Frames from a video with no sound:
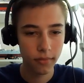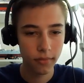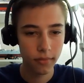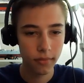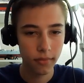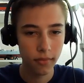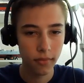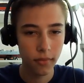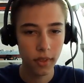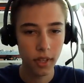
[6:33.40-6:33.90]

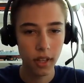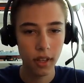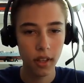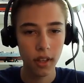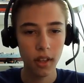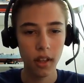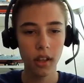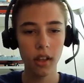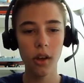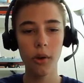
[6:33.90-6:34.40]

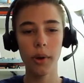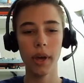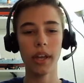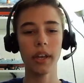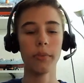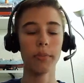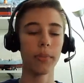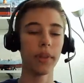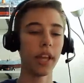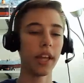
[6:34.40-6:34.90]
I'll go ahead
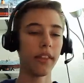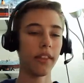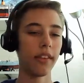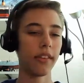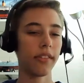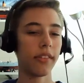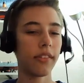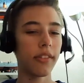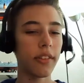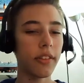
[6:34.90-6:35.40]
and play
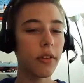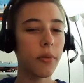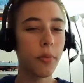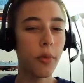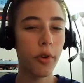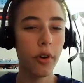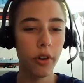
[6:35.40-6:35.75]
this. It's a little more